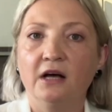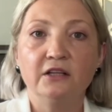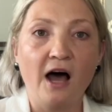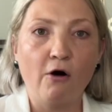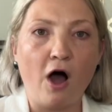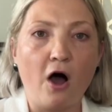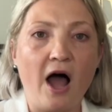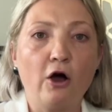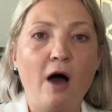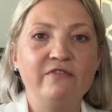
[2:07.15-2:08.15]
Now,
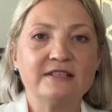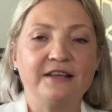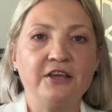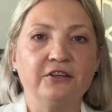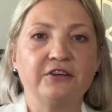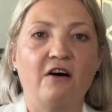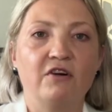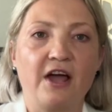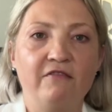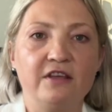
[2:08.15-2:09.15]
I obviously cannot
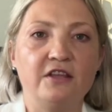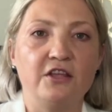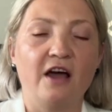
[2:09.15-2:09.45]
cover everything